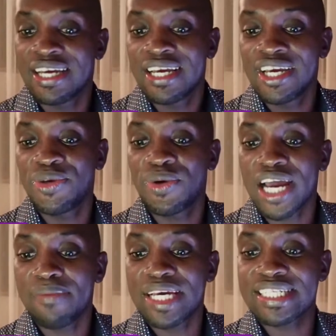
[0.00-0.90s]
You
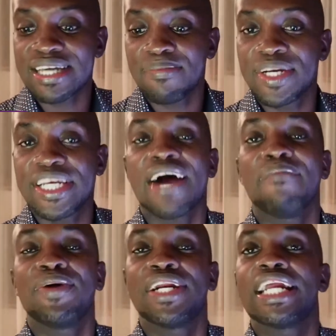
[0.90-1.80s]
can make somebody a
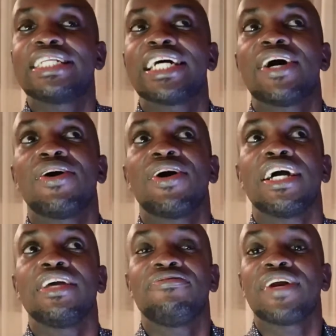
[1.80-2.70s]
moderator
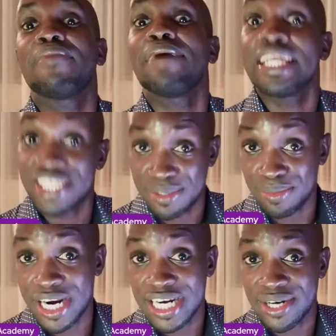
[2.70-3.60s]
if you're a managing
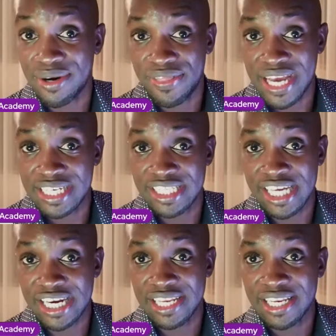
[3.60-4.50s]
moderator on that
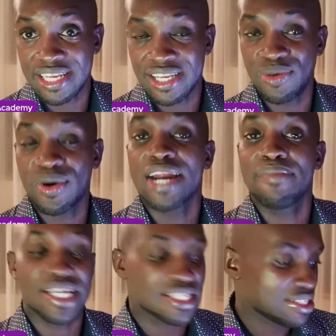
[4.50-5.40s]
channel. You can
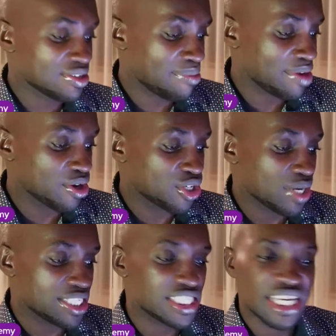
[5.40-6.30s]
make. So let me go to
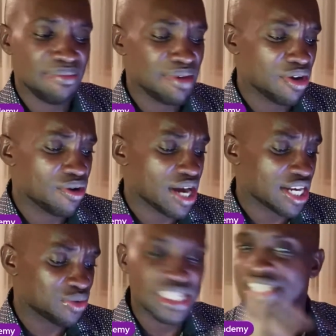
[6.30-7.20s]
a
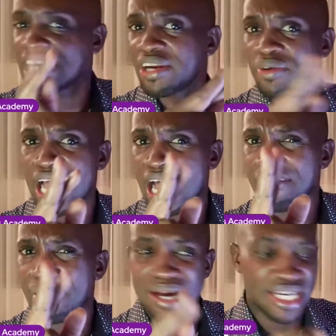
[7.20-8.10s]
channel where I'm
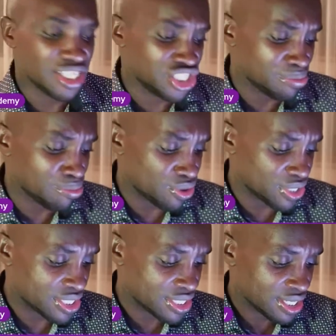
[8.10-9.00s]
a managing mod.
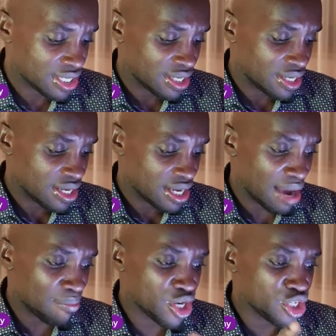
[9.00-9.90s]

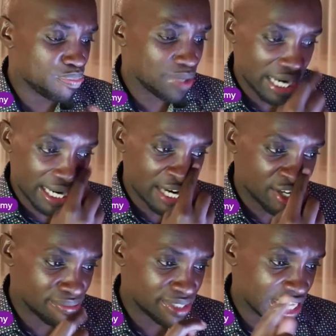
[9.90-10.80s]
I'm going to pick a
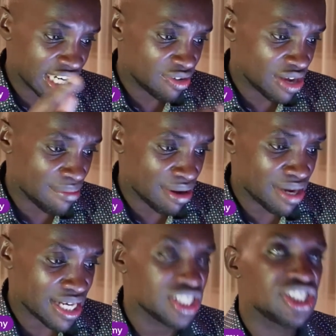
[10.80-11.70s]
random channel where I'm a
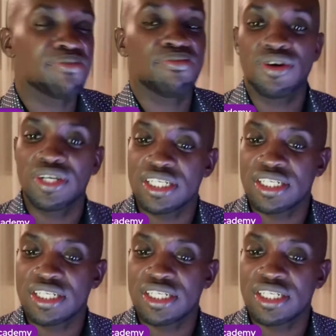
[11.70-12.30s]
managing mod.